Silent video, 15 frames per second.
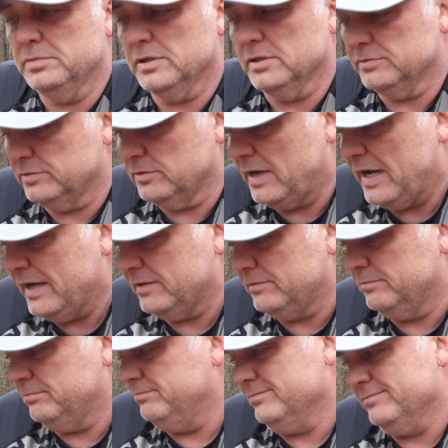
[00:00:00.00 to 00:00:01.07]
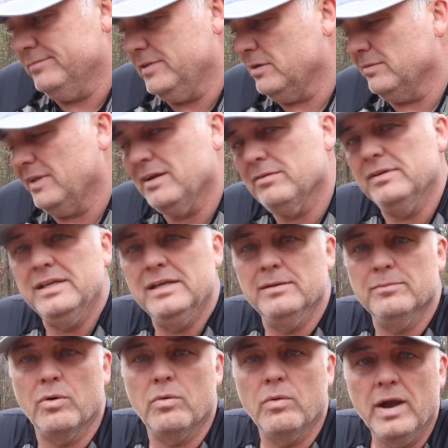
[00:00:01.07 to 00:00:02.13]
So I thought, well, I don't need any
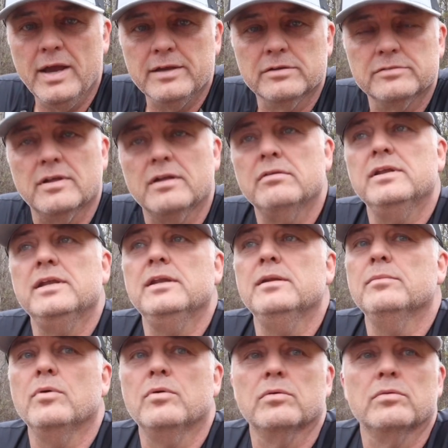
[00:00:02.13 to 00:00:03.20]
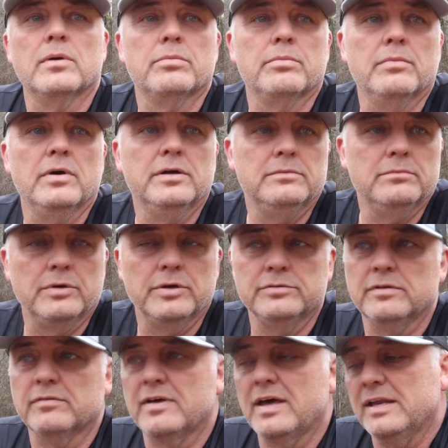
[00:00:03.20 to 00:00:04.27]
more waders. I don't need any more rubber hunting
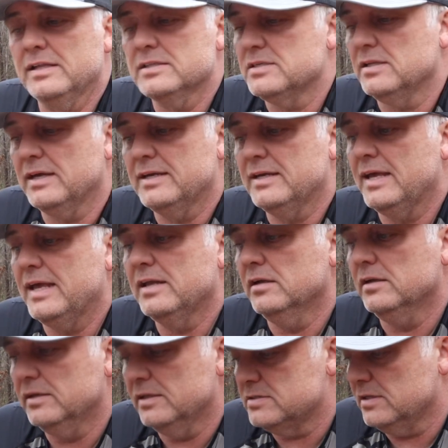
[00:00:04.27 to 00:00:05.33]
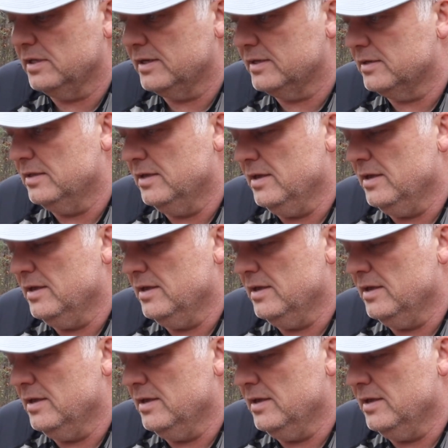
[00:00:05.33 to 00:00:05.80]
boots. I've got insulated and uninsulated.